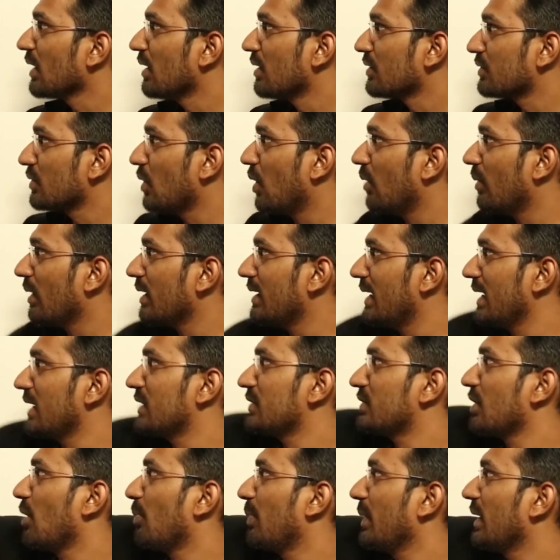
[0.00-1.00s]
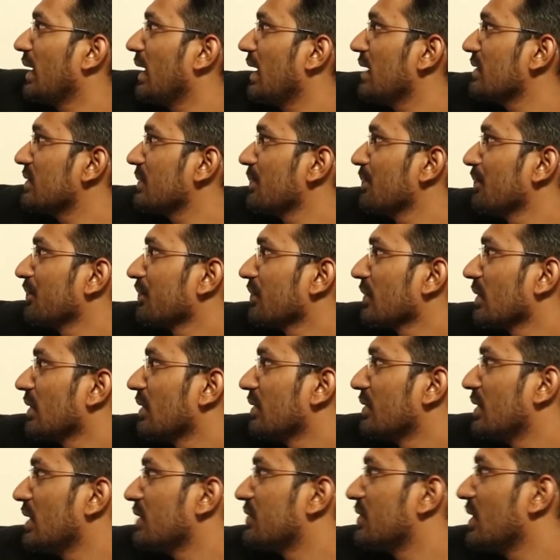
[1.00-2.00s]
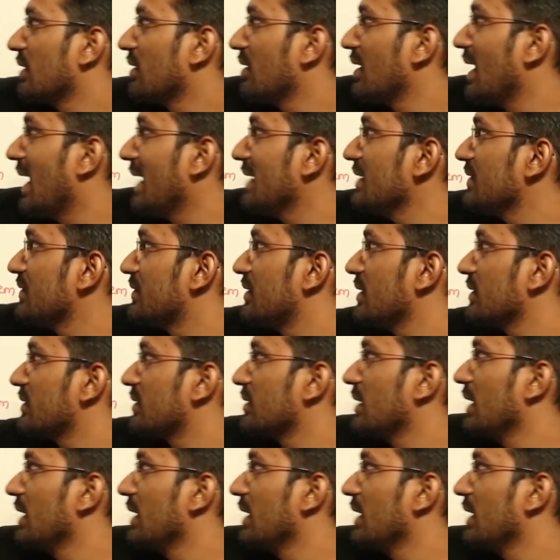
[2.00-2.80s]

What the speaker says: So our next topic is the generalized